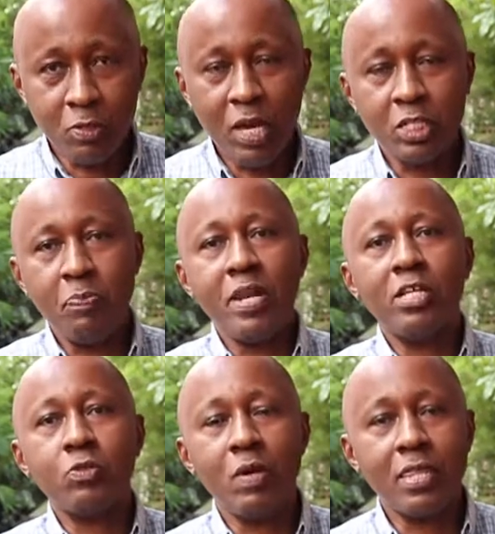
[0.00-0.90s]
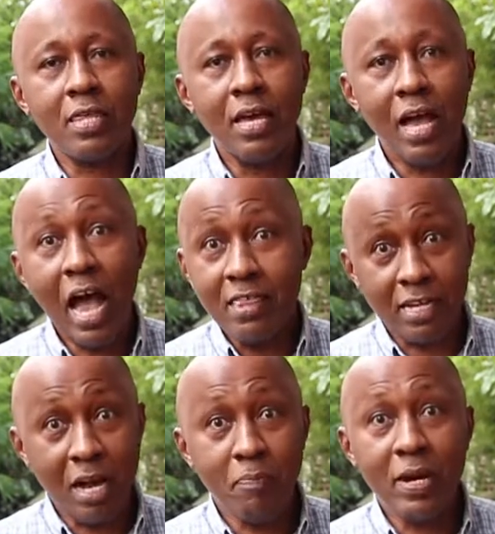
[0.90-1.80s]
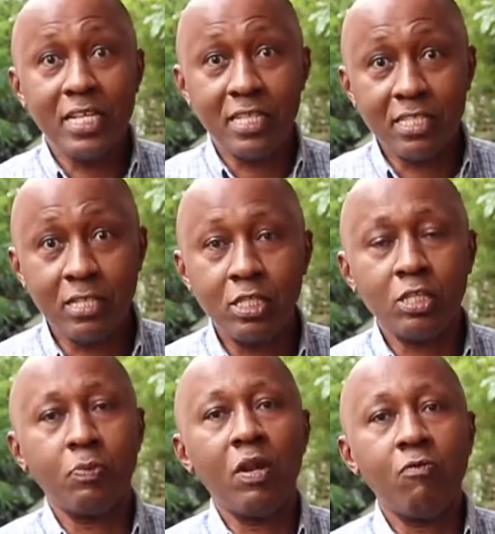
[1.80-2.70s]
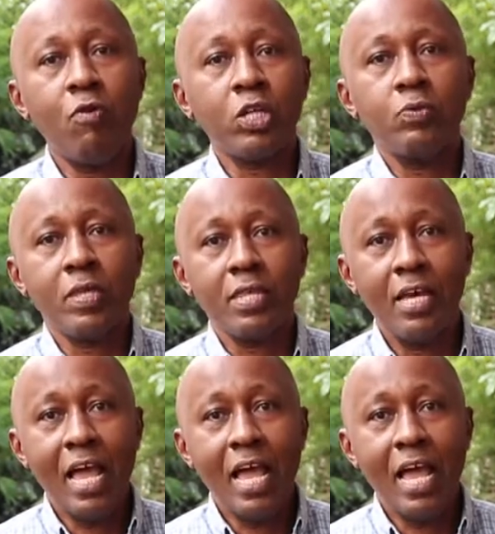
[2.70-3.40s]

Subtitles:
experience with other companies and salespeople I've worked with,